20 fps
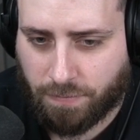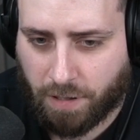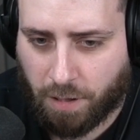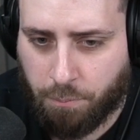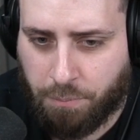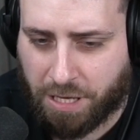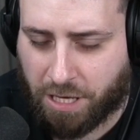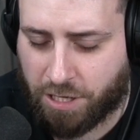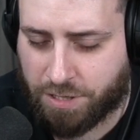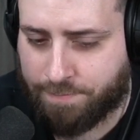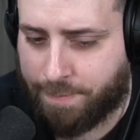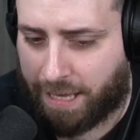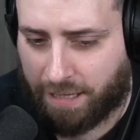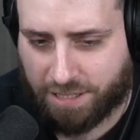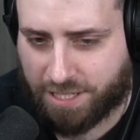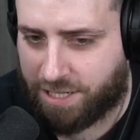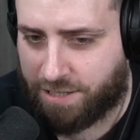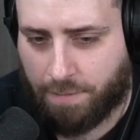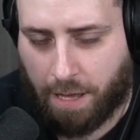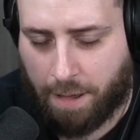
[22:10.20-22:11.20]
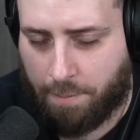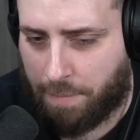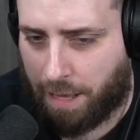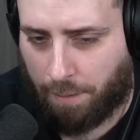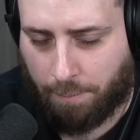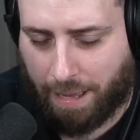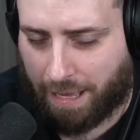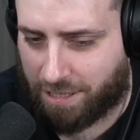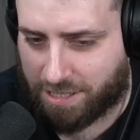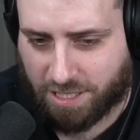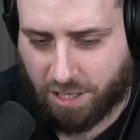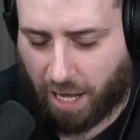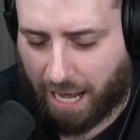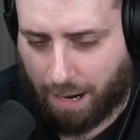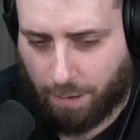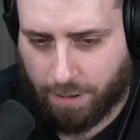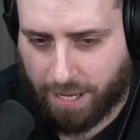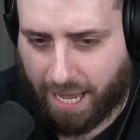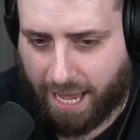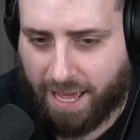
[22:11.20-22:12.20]
because Melmetal's not
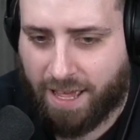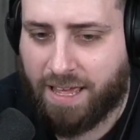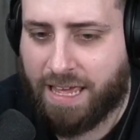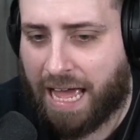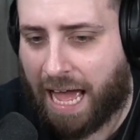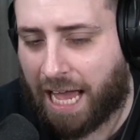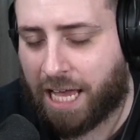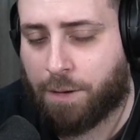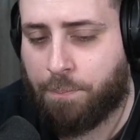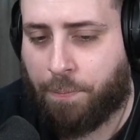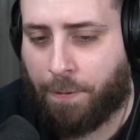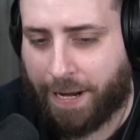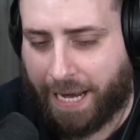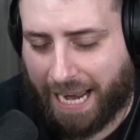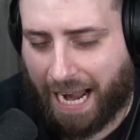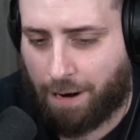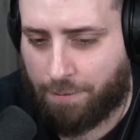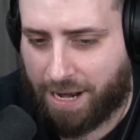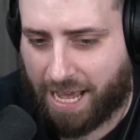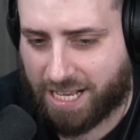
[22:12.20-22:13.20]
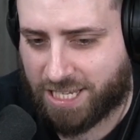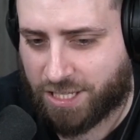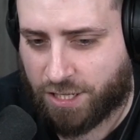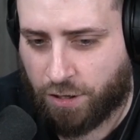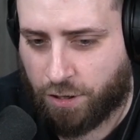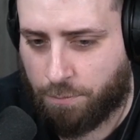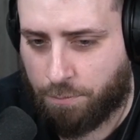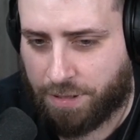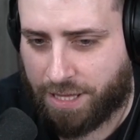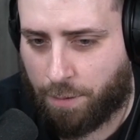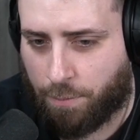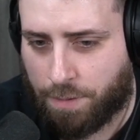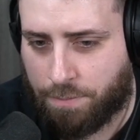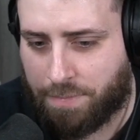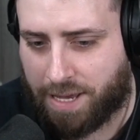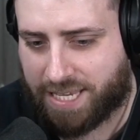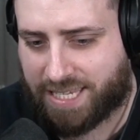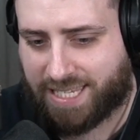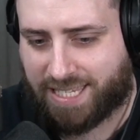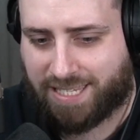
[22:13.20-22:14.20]
out yet. I could put it out next turn, but then we
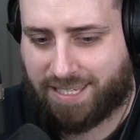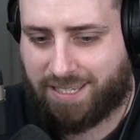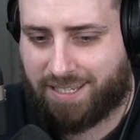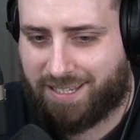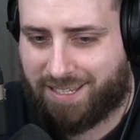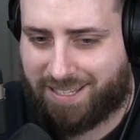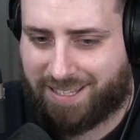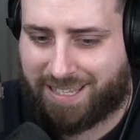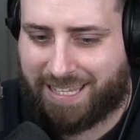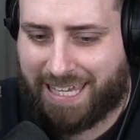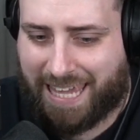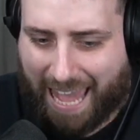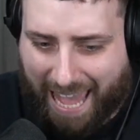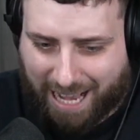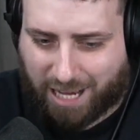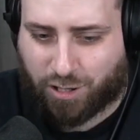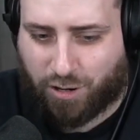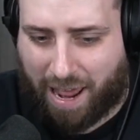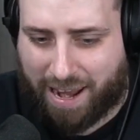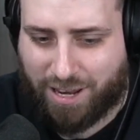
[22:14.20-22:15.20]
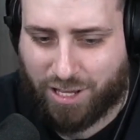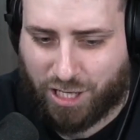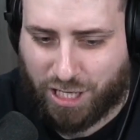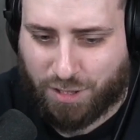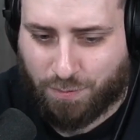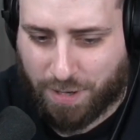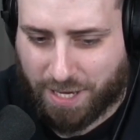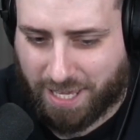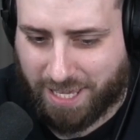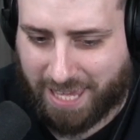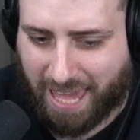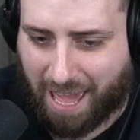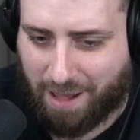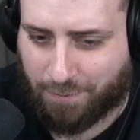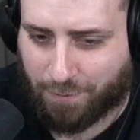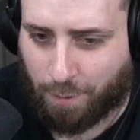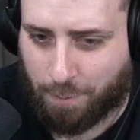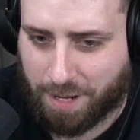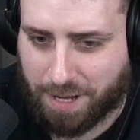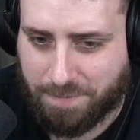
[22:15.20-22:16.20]
miss the extra energies we could get
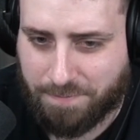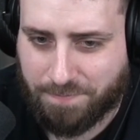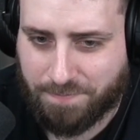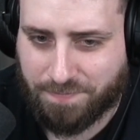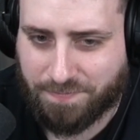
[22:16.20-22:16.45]
from it.